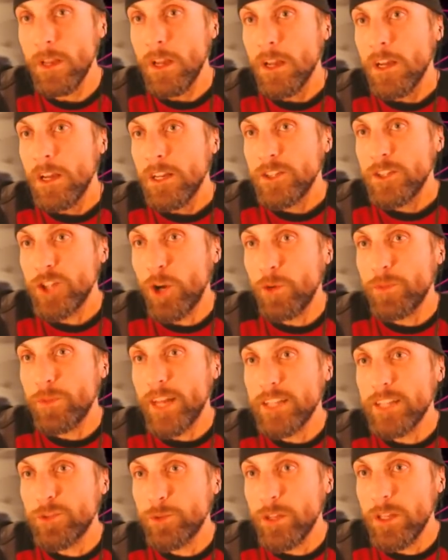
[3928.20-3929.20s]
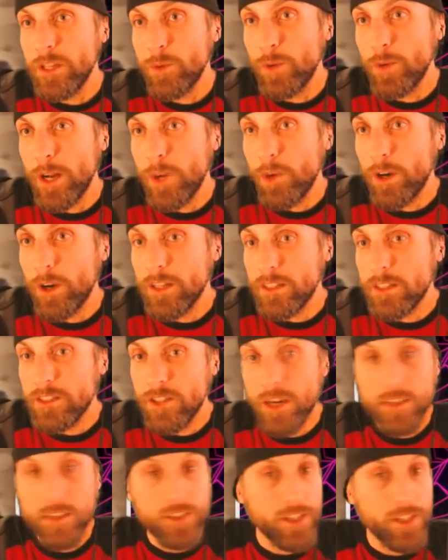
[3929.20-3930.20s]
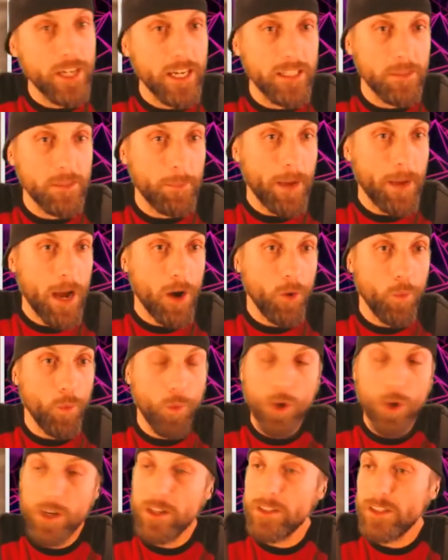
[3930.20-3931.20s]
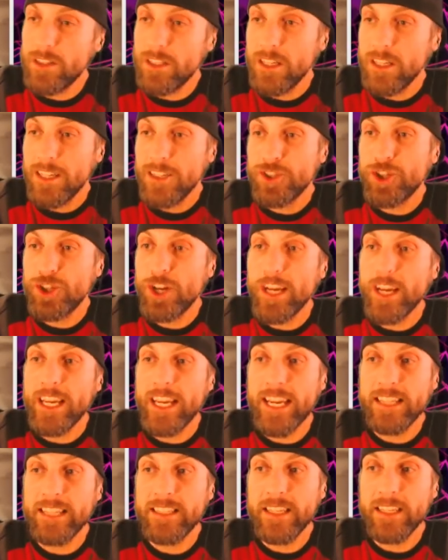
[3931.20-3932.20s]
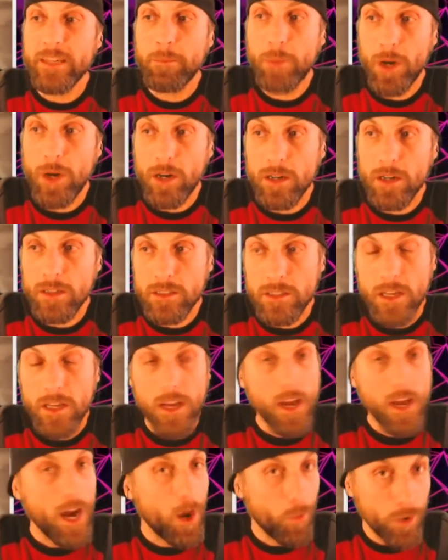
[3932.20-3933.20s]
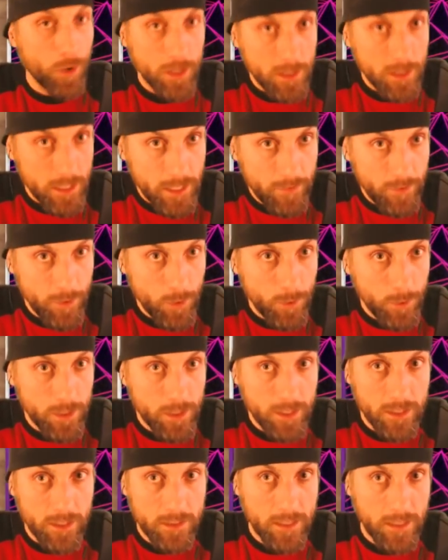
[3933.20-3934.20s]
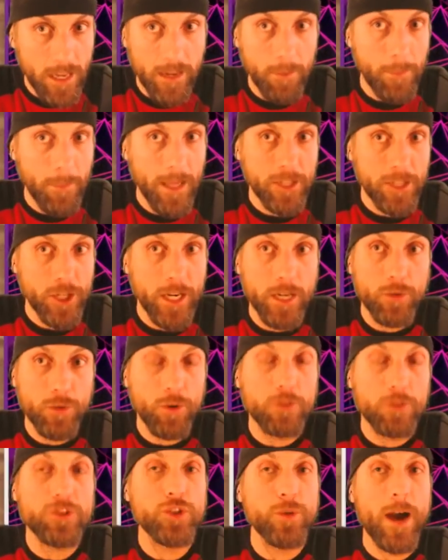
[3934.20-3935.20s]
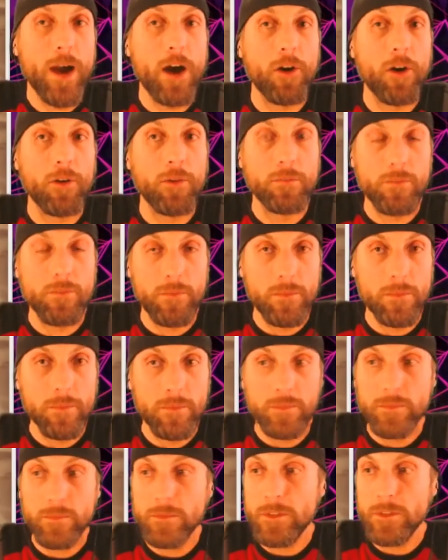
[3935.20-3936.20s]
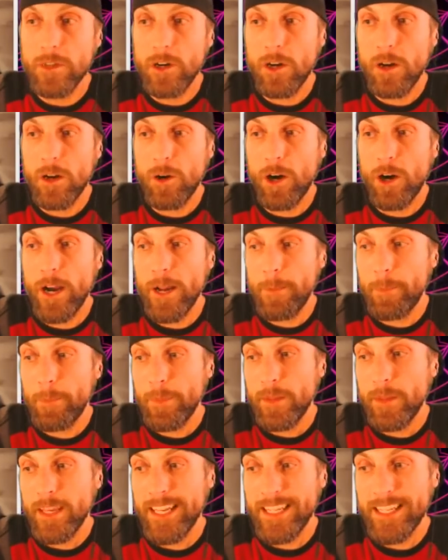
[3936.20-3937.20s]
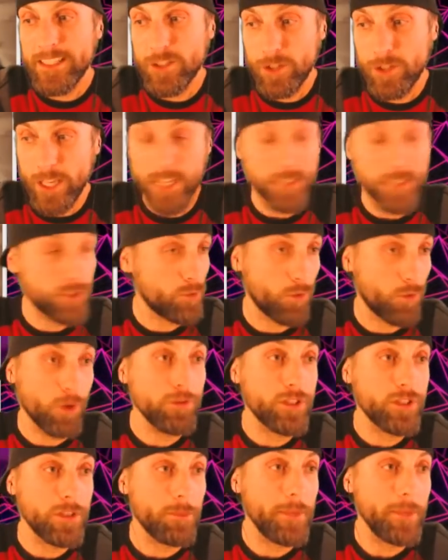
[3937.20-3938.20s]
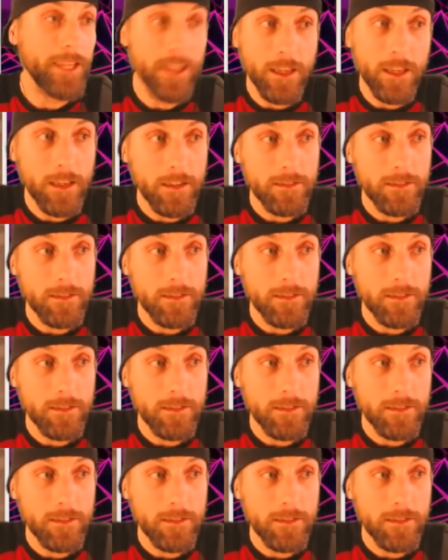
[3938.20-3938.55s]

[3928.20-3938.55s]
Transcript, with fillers: So that's really what I wanted to talk to you guys about, was gigantic bugs. I want to leave you with this. I'm not trying to gross you out. All right. It is, it is gross to me.